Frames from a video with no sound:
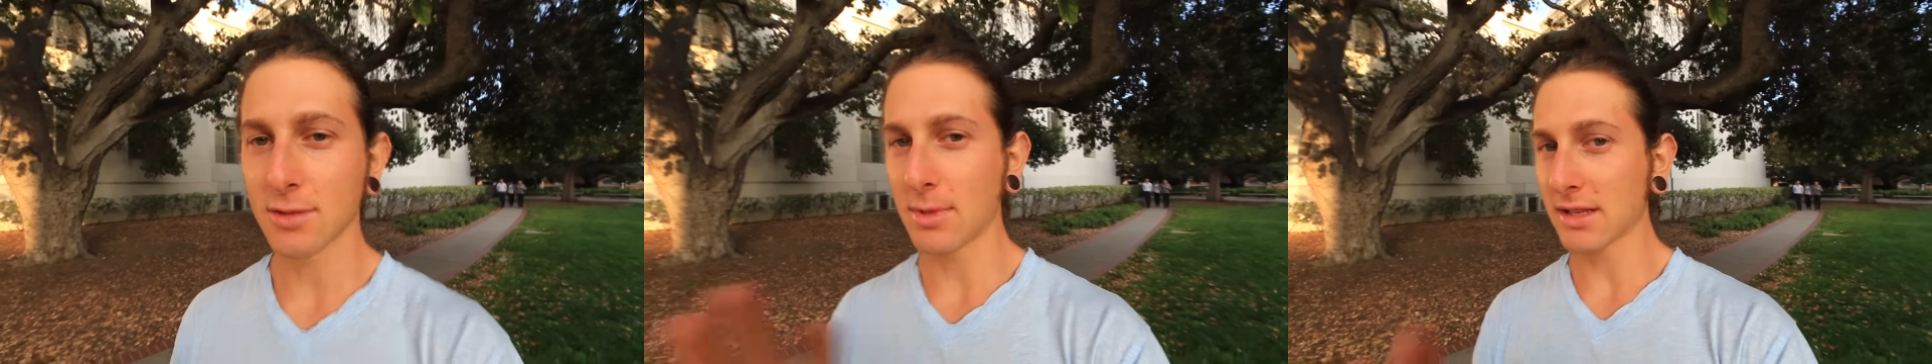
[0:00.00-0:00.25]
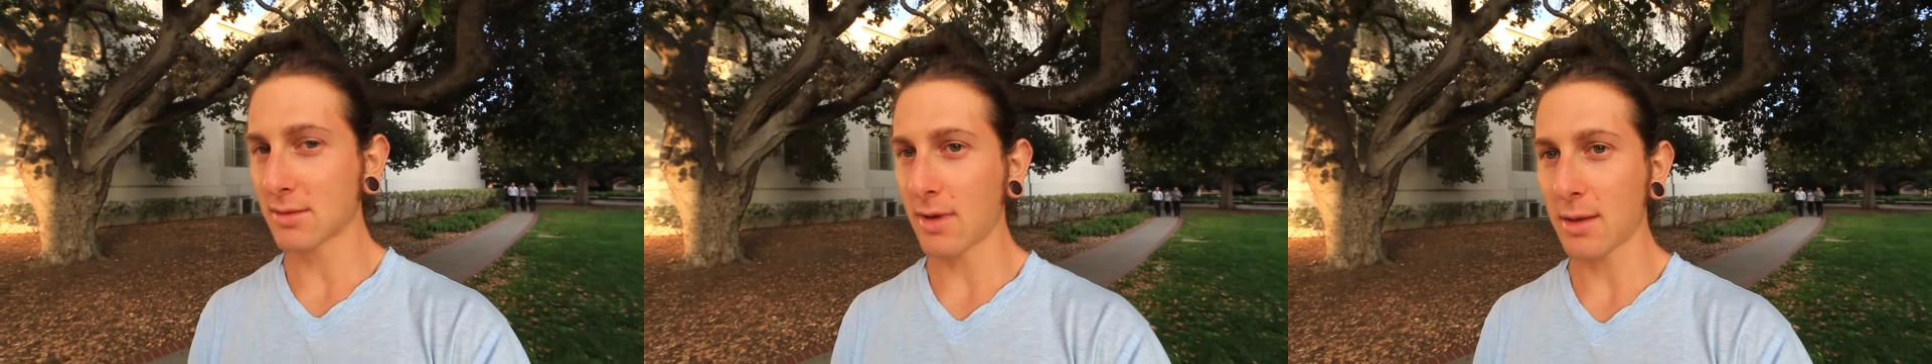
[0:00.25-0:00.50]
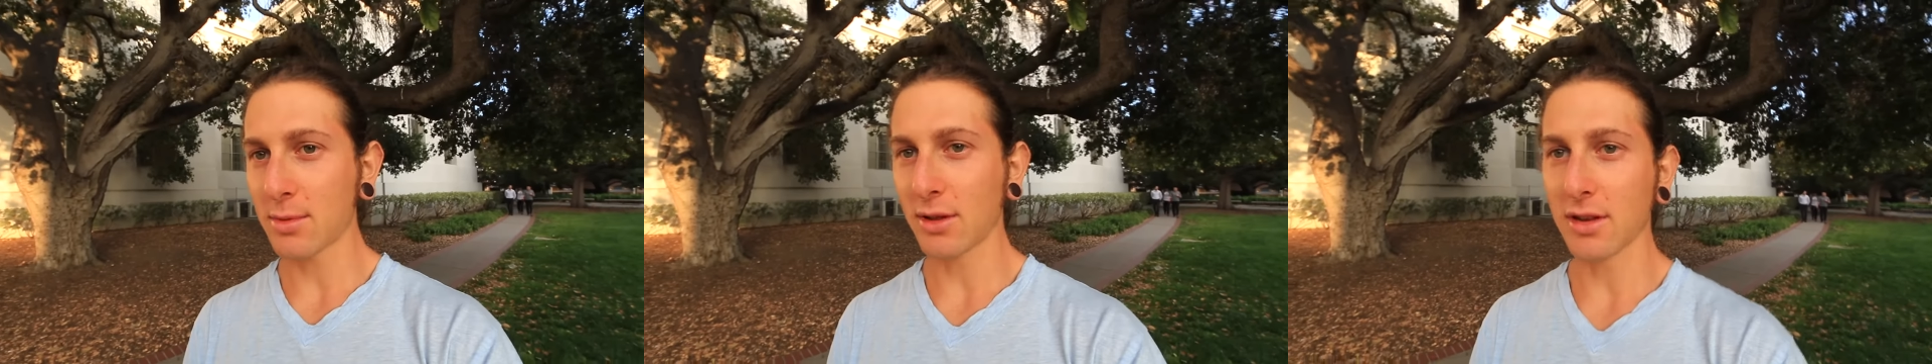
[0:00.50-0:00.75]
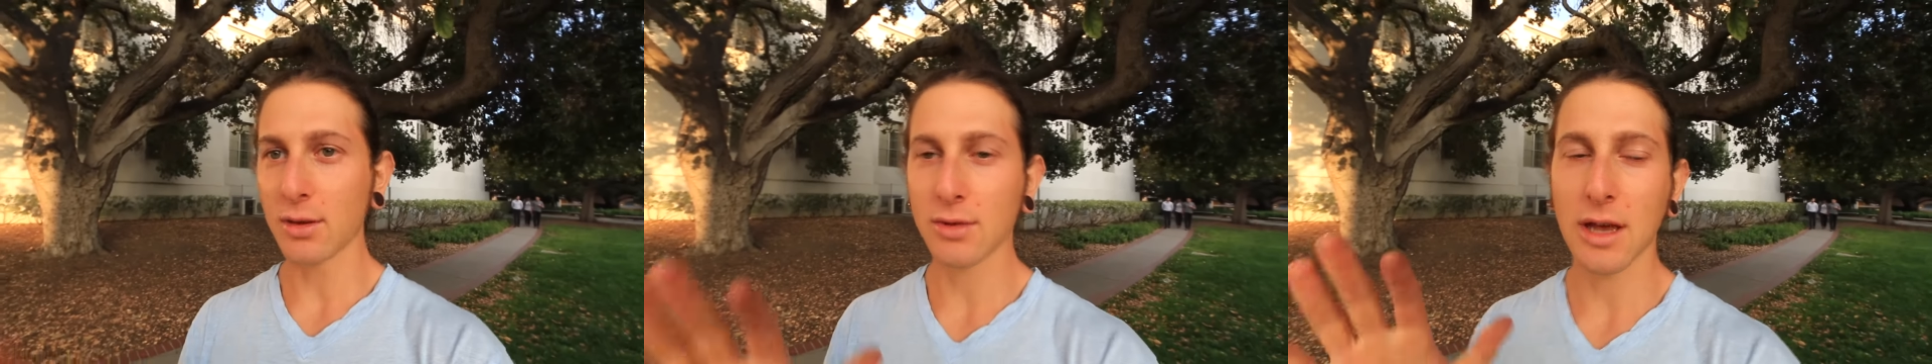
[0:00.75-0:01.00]
to the best of my
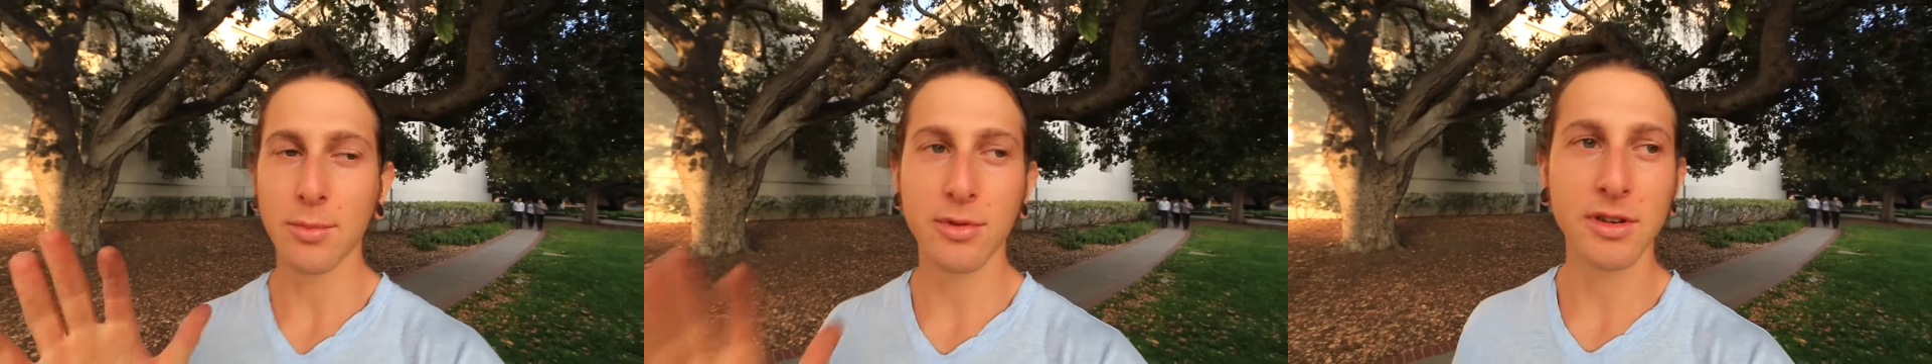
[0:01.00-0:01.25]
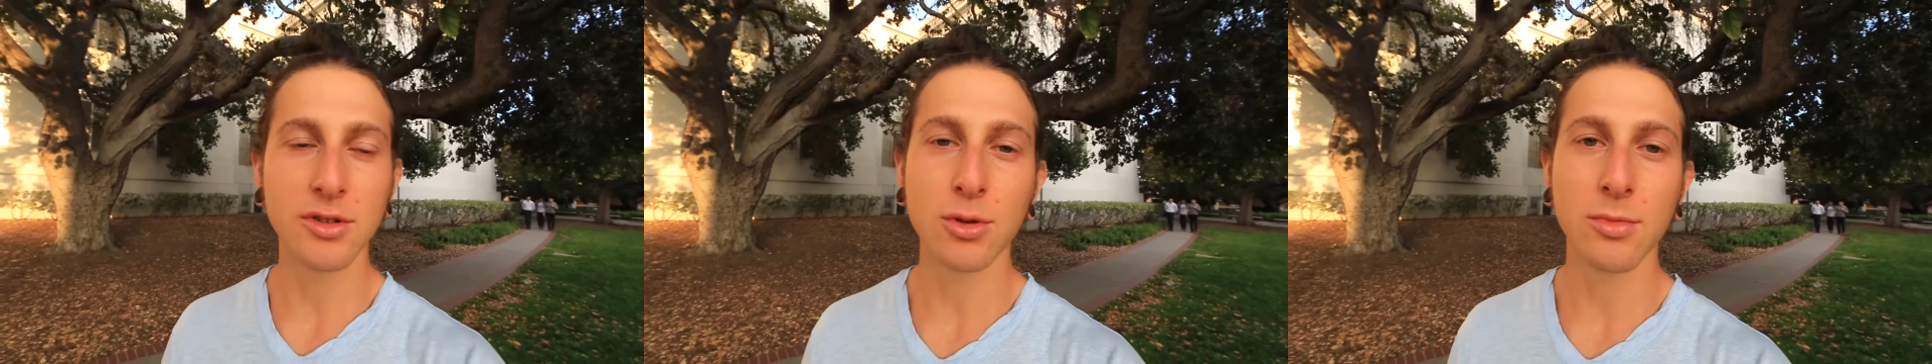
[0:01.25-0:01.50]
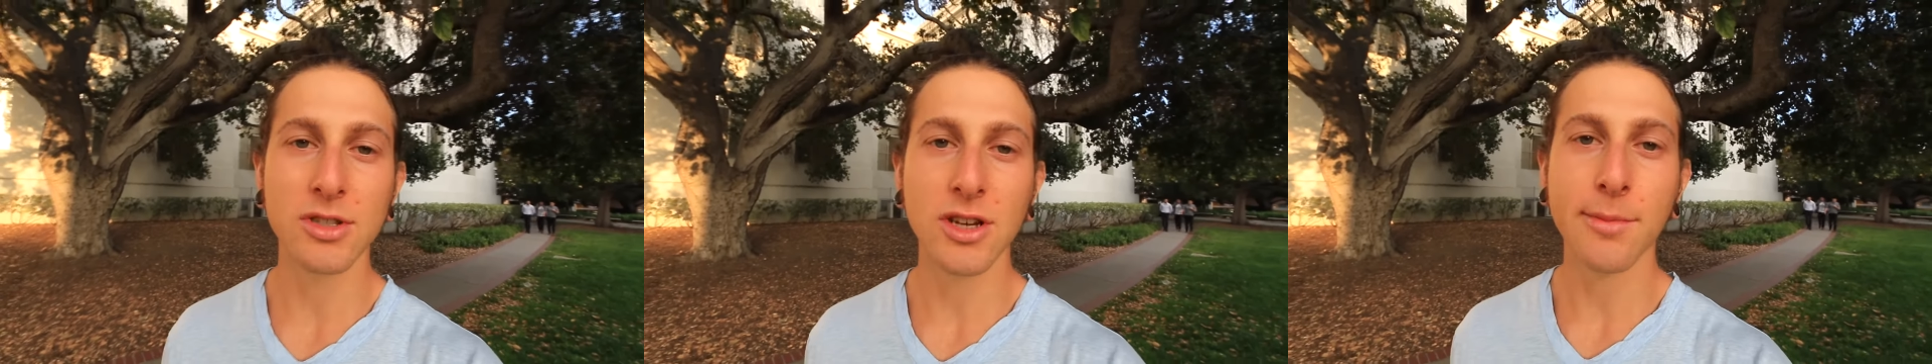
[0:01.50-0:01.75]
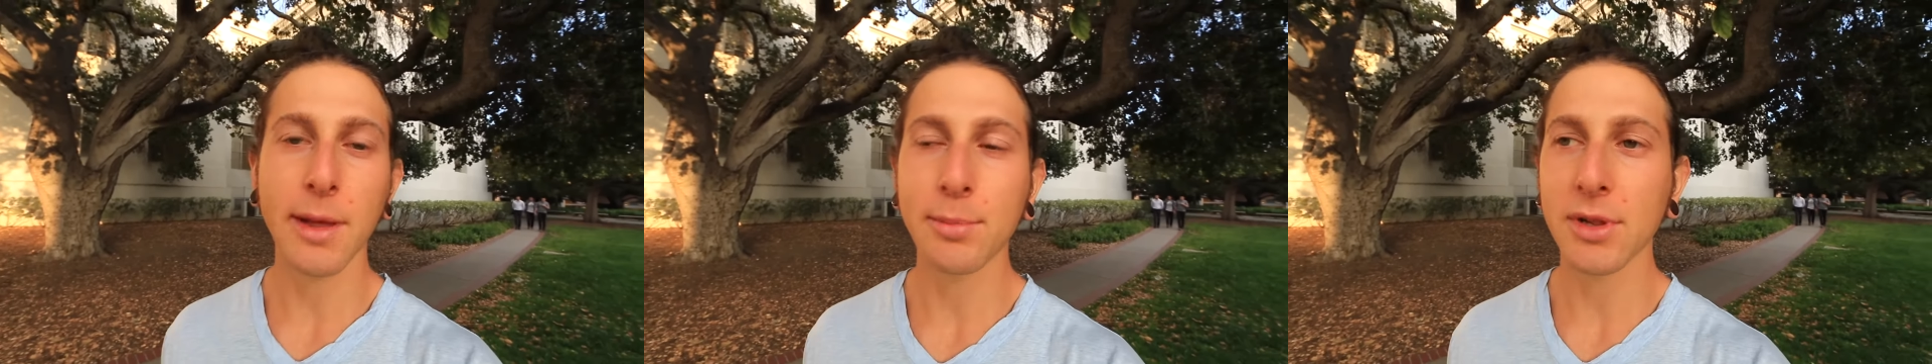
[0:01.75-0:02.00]
ability without putting too much
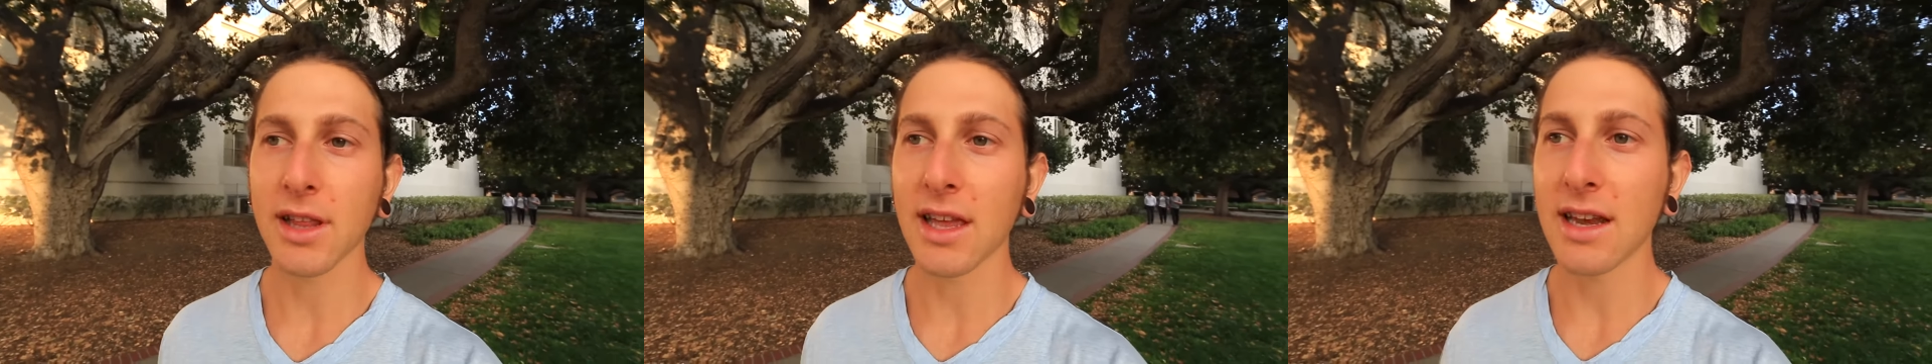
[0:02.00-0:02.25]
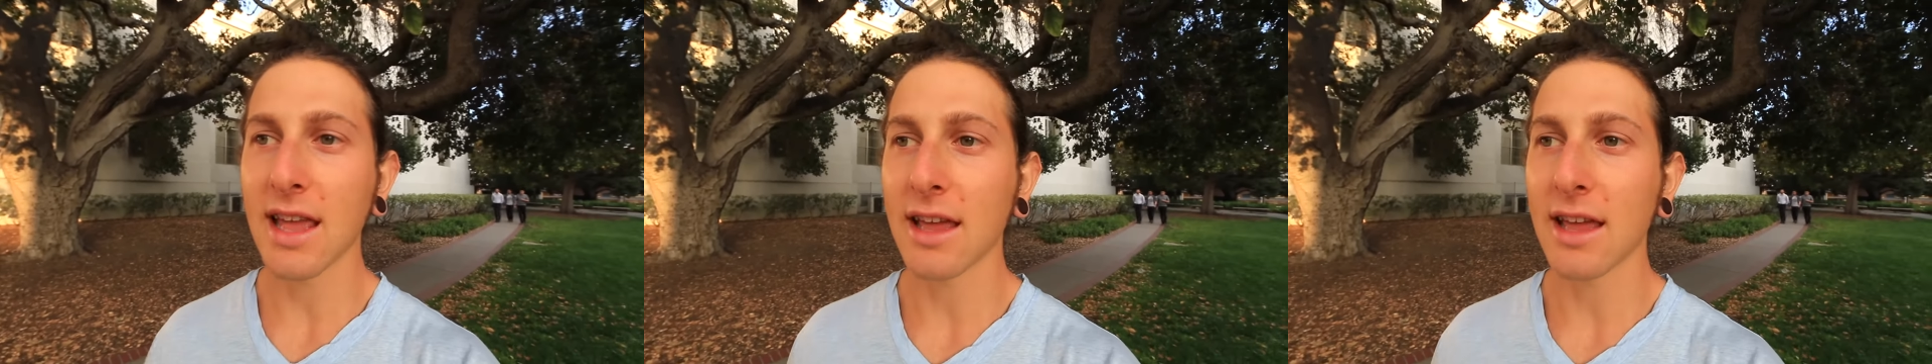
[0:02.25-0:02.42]
on my plate